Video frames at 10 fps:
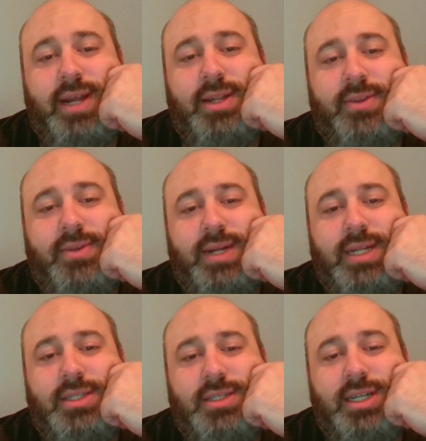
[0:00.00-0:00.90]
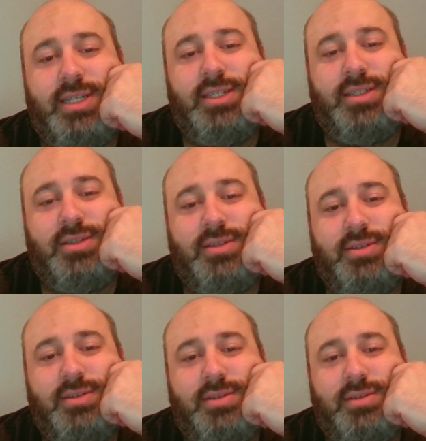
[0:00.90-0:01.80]
the threats. That's,
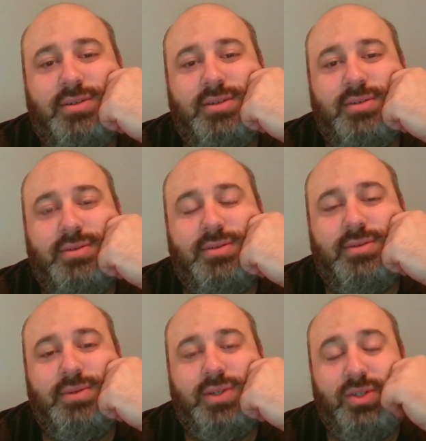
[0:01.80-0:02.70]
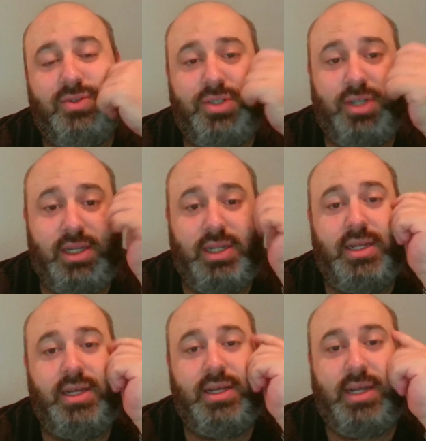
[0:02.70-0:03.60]
well, usually
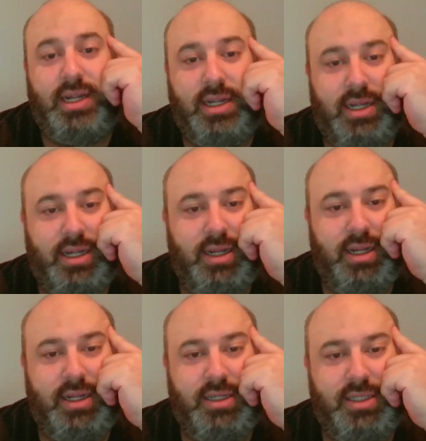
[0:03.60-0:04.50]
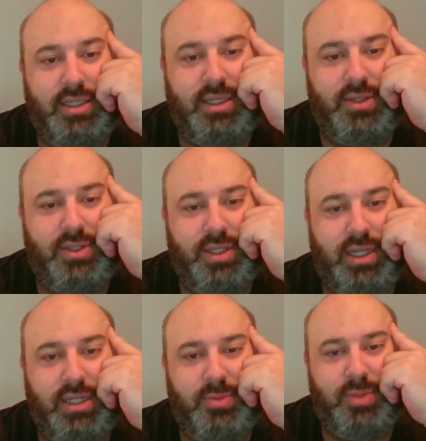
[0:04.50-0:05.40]
I see those
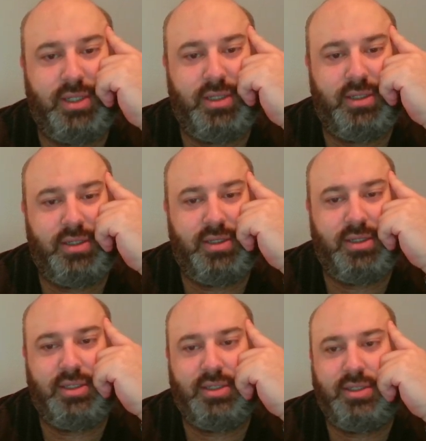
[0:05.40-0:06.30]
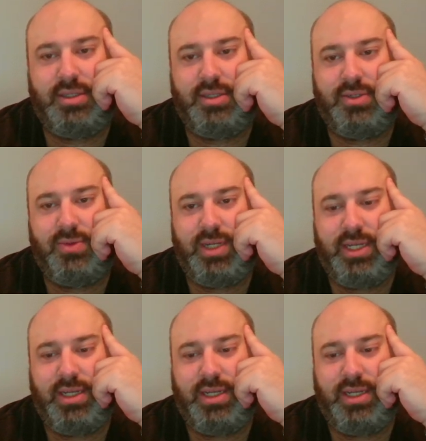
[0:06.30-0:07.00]
things, but not today.